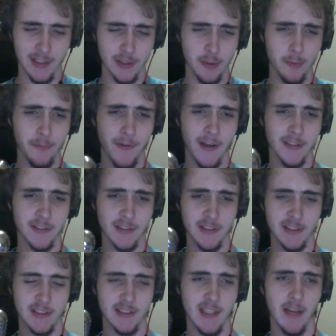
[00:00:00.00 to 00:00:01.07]

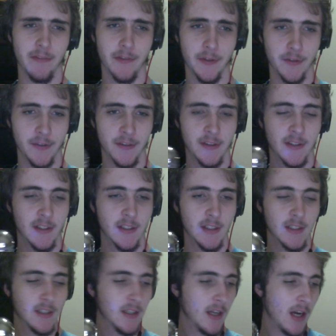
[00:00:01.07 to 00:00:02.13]
2007
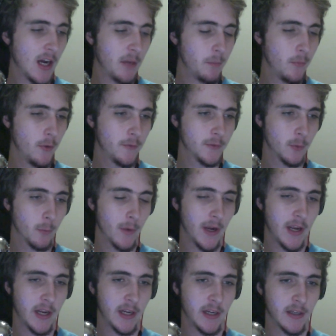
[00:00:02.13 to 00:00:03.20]
I moved
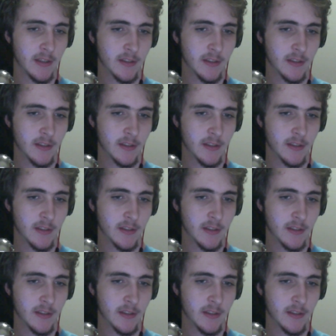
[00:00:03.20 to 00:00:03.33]
away.